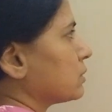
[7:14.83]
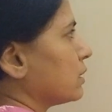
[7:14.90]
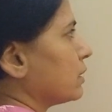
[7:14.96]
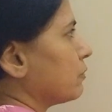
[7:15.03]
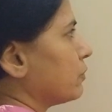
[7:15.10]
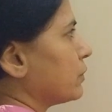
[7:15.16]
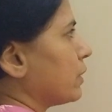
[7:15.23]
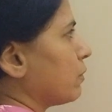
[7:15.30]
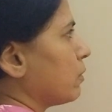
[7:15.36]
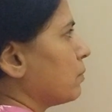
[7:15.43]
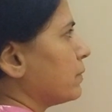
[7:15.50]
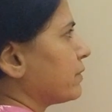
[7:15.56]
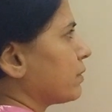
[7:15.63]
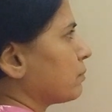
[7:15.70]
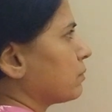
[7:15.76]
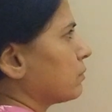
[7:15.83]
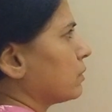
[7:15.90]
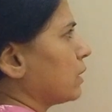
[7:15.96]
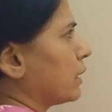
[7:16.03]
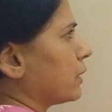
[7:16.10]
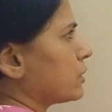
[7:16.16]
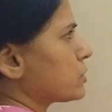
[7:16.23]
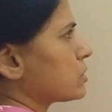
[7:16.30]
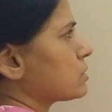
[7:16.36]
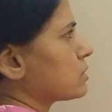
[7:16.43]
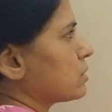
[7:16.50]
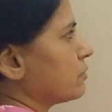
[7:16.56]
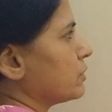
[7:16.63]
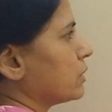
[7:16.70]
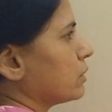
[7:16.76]
There will be some conditions
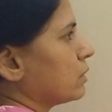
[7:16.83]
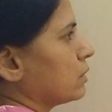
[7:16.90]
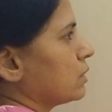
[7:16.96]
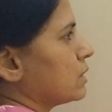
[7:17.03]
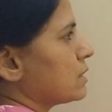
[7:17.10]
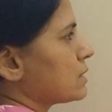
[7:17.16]
given.